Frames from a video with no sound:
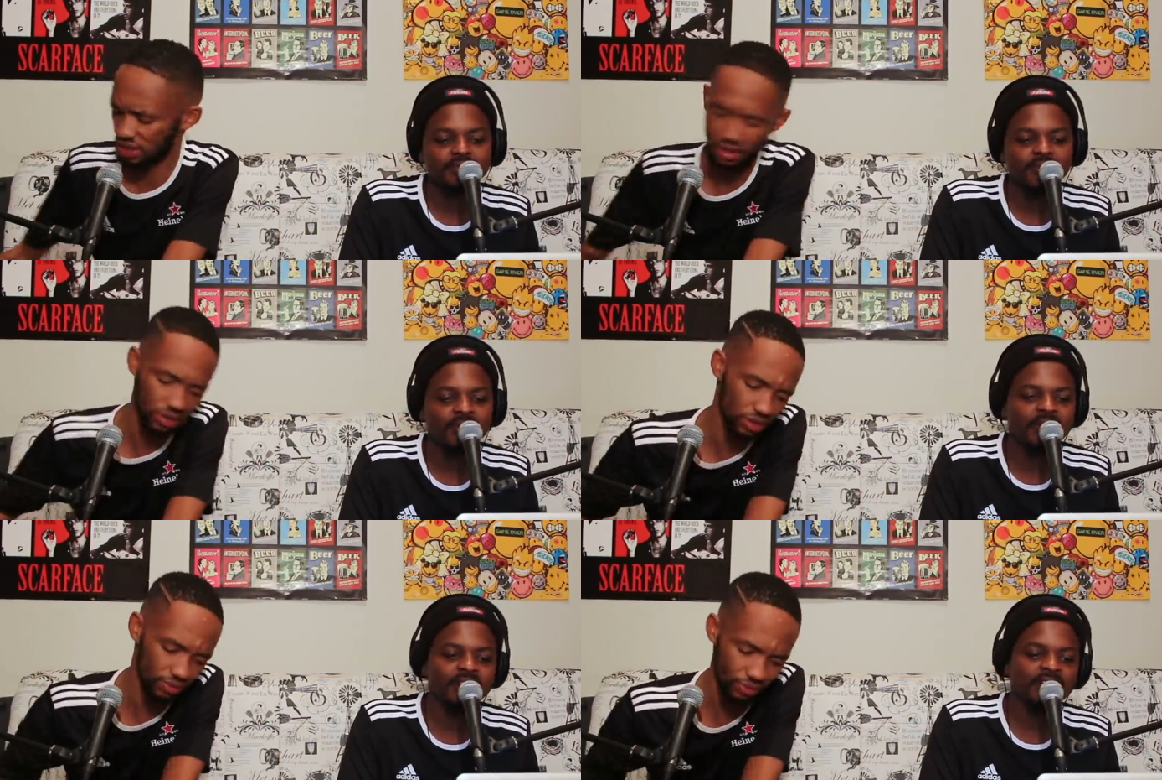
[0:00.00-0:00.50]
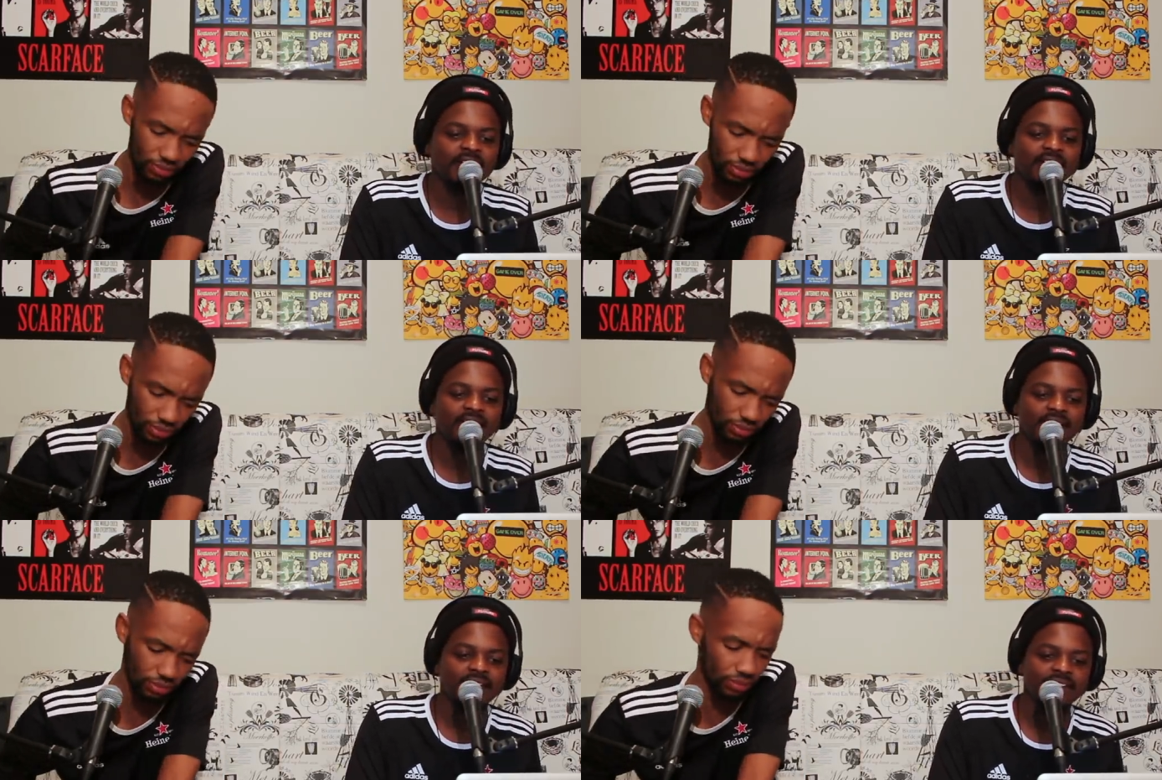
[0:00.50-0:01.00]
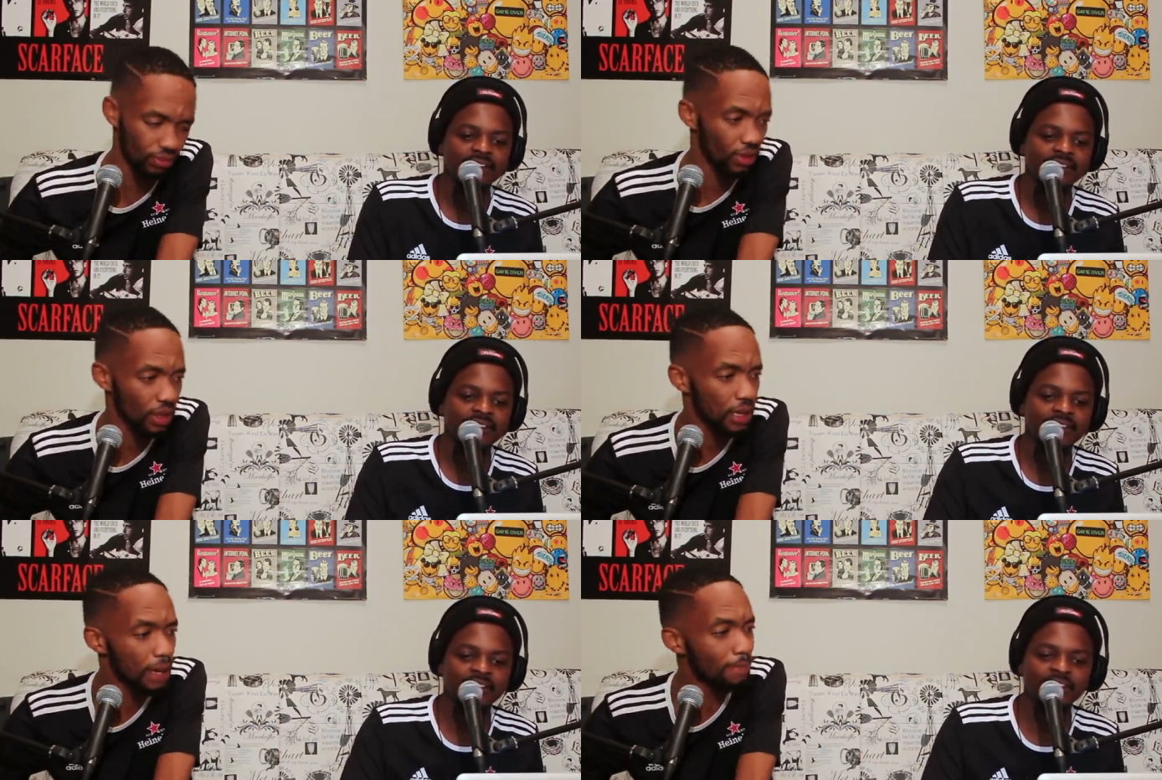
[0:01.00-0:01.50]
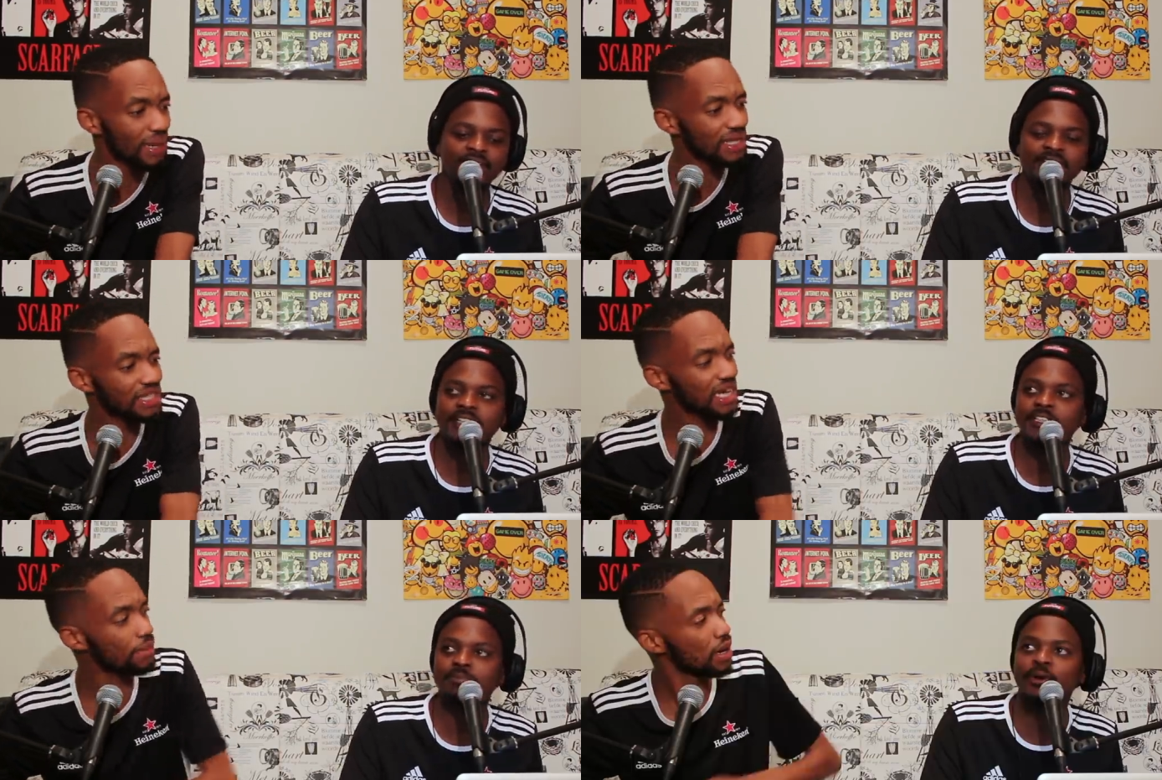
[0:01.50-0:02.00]
Speaker 1: Okay, all right. Leon
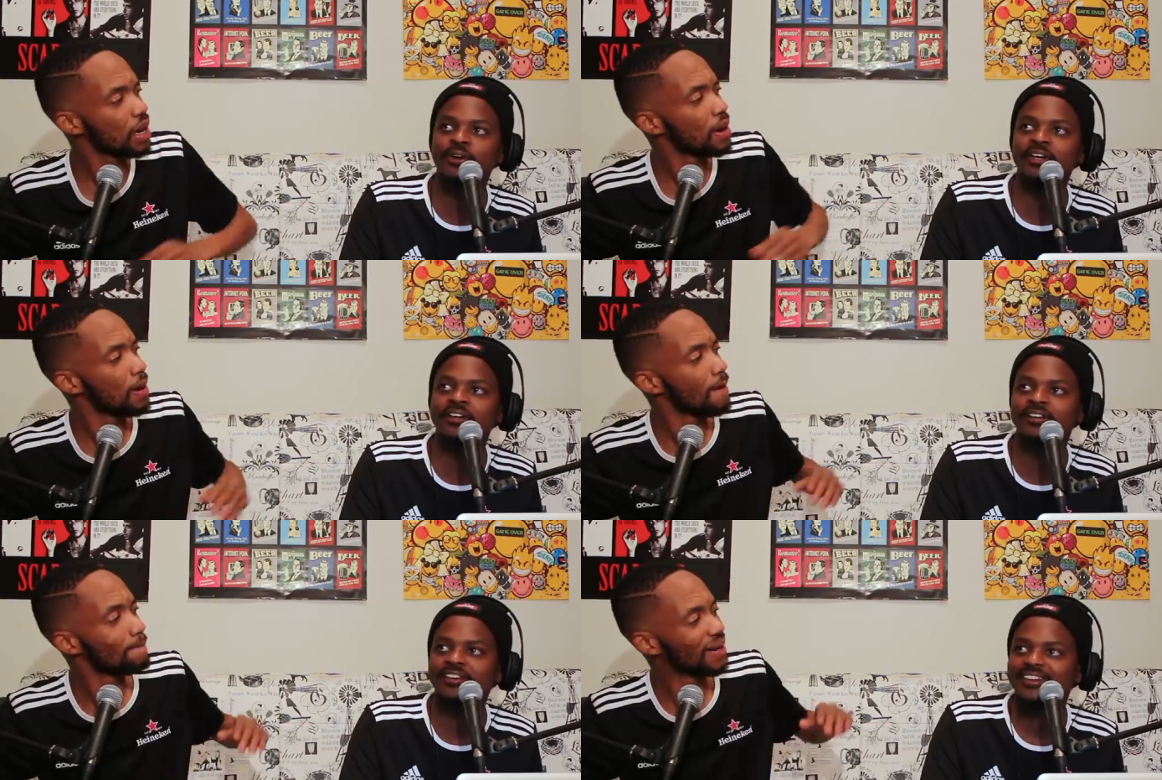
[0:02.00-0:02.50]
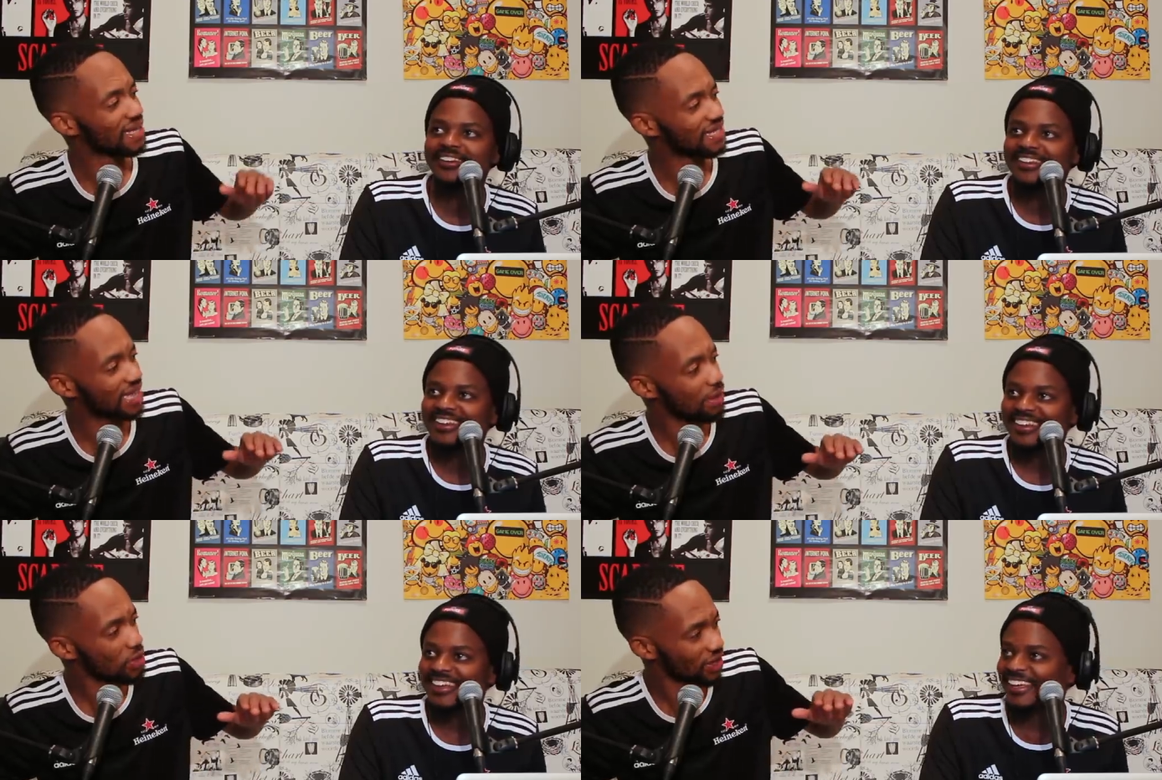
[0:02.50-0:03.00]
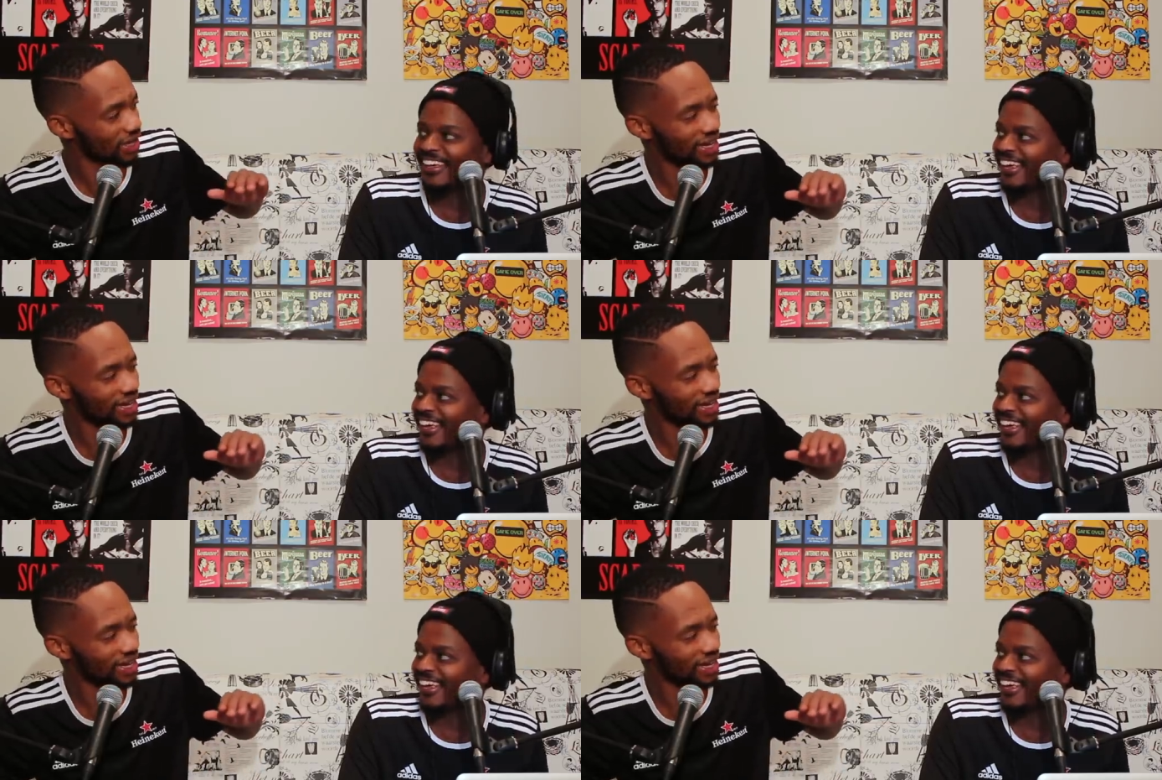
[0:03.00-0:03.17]
has spoken. By the time